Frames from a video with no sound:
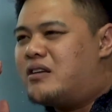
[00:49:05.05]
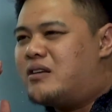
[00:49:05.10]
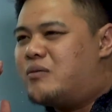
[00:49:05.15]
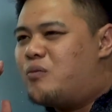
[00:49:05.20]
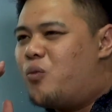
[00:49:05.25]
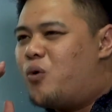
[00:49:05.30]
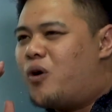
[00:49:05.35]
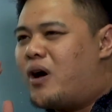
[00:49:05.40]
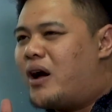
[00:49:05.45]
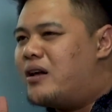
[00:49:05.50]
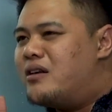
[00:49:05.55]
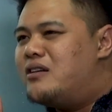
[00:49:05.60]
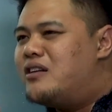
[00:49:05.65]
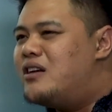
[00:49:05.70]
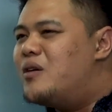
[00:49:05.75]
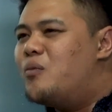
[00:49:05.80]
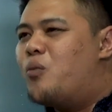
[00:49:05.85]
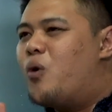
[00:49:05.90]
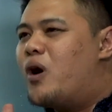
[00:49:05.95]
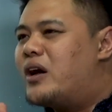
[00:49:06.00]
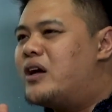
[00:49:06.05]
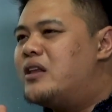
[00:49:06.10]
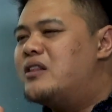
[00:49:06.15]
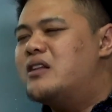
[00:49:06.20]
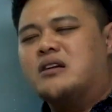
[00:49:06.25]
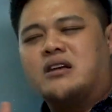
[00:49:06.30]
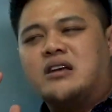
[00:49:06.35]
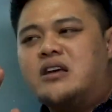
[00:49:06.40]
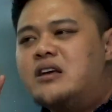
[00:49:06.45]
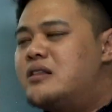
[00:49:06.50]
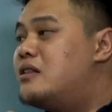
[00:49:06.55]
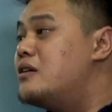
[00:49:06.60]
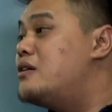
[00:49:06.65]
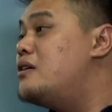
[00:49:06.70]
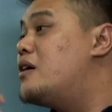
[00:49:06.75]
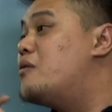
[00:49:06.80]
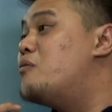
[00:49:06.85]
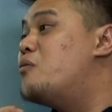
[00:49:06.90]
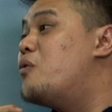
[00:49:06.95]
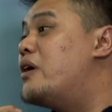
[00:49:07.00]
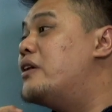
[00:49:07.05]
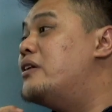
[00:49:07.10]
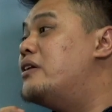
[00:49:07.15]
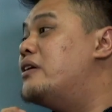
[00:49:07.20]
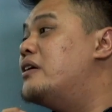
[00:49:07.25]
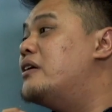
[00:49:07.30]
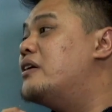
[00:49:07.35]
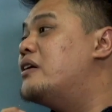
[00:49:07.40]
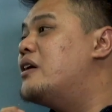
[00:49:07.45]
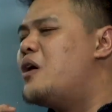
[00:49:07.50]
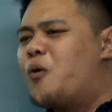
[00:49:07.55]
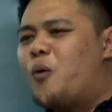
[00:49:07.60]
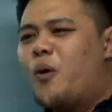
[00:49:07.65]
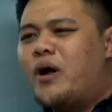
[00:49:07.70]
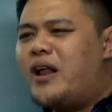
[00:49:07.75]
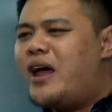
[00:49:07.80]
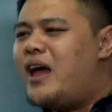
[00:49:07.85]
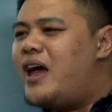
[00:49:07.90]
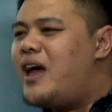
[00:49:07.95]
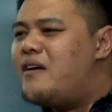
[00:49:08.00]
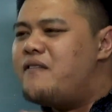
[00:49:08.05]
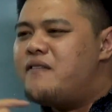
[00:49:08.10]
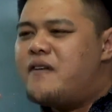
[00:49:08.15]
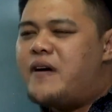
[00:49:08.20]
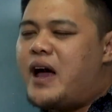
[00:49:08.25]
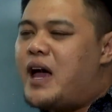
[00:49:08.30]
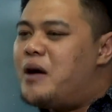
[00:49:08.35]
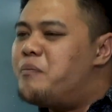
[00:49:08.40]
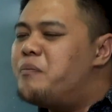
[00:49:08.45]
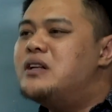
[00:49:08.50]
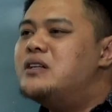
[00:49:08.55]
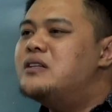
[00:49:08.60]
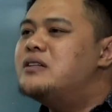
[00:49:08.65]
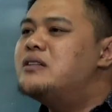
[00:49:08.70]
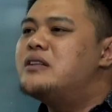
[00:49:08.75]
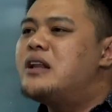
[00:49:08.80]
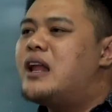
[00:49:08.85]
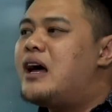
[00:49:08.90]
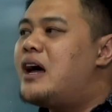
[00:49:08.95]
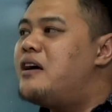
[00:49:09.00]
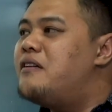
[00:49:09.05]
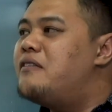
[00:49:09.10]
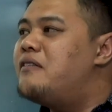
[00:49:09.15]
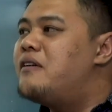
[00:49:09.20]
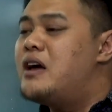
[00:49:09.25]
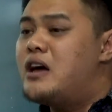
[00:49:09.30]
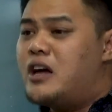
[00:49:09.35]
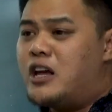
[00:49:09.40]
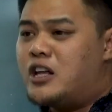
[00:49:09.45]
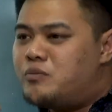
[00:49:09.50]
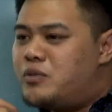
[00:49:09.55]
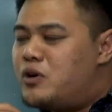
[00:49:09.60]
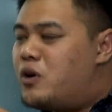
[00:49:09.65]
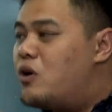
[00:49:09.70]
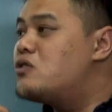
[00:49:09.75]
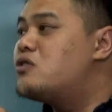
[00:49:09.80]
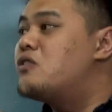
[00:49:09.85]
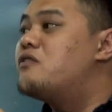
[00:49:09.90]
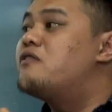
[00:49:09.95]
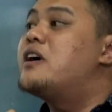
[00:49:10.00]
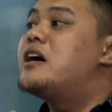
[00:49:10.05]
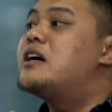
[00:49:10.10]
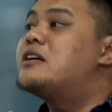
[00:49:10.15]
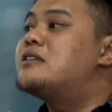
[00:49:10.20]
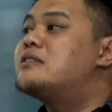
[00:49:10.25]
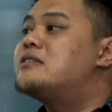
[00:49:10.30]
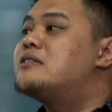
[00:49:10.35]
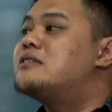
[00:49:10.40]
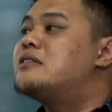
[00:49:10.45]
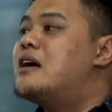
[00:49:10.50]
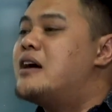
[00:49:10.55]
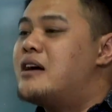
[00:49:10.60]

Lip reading: bukan dia buat kita yang buat dia. Whatever happen in life is because of us.